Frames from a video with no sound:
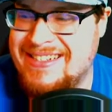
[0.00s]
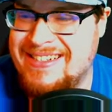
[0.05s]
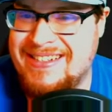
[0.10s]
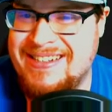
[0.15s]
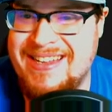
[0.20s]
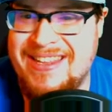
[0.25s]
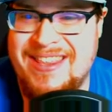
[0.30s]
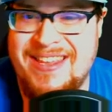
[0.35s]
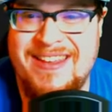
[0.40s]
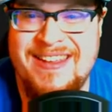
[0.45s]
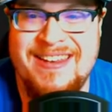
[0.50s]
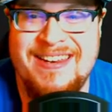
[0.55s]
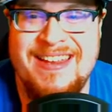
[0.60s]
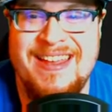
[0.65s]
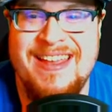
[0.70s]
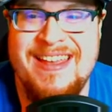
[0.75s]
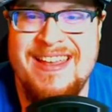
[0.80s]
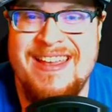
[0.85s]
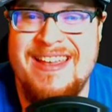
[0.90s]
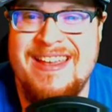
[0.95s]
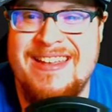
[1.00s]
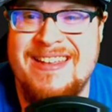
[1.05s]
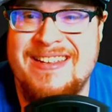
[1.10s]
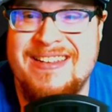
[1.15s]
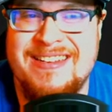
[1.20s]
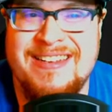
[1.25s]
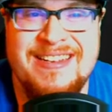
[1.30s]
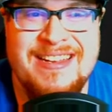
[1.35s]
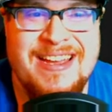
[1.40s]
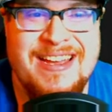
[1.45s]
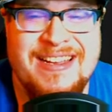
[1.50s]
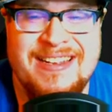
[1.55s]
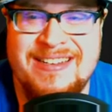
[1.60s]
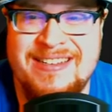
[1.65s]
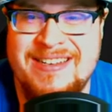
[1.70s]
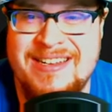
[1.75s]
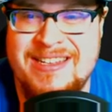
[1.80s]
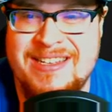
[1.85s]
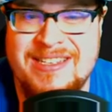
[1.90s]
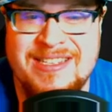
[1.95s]
Nothing. Yeah,
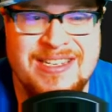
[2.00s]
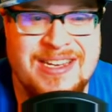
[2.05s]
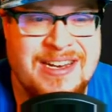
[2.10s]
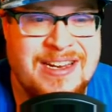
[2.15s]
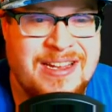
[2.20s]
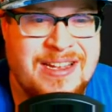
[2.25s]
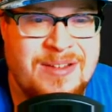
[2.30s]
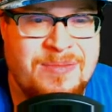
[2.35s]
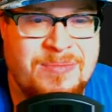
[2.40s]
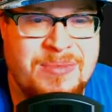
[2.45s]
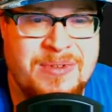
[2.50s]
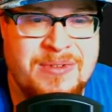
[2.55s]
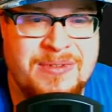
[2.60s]
nothing's going to help.